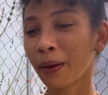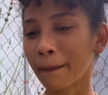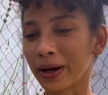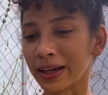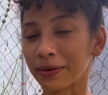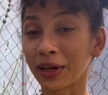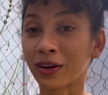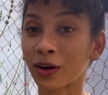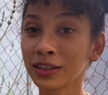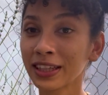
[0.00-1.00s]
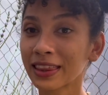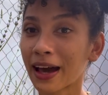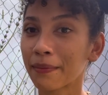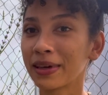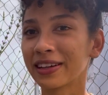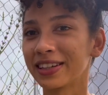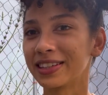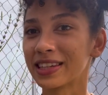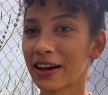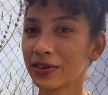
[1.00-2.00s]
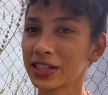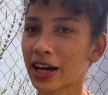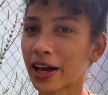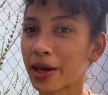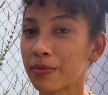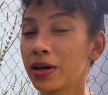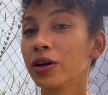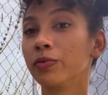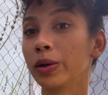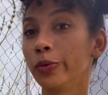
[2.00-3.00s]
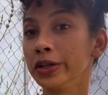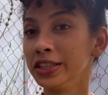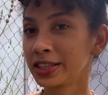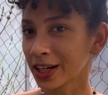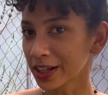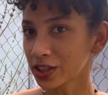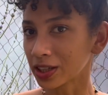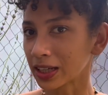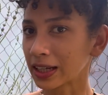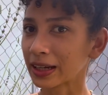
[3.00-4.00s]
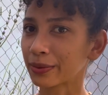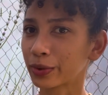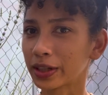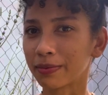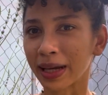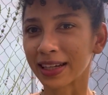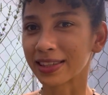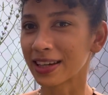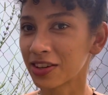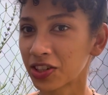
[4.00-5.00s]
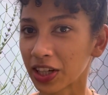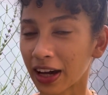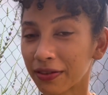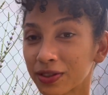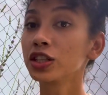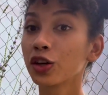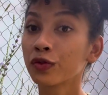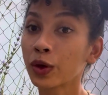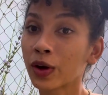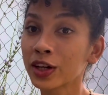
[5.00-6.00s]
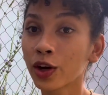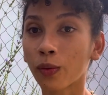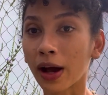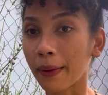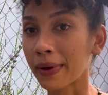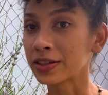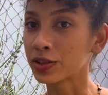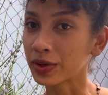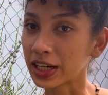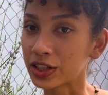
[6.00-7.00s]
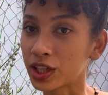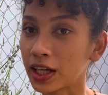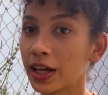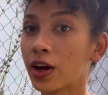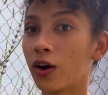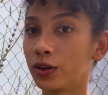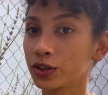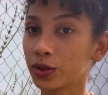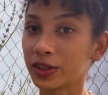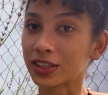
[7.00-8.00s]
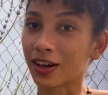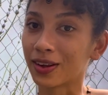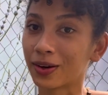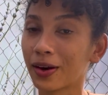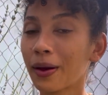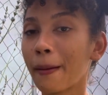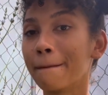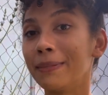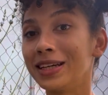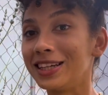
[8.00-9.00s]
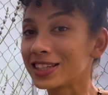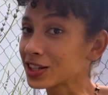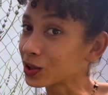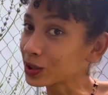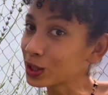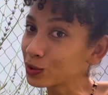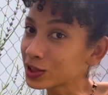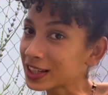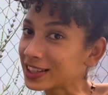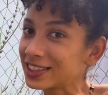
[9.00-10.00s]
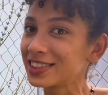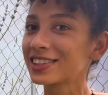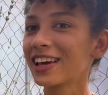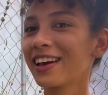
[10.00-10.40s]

But we called it that because every time we would touch it, it would make us itchy after. So if you want to know why it makes you itchy and also its other medicinal uses,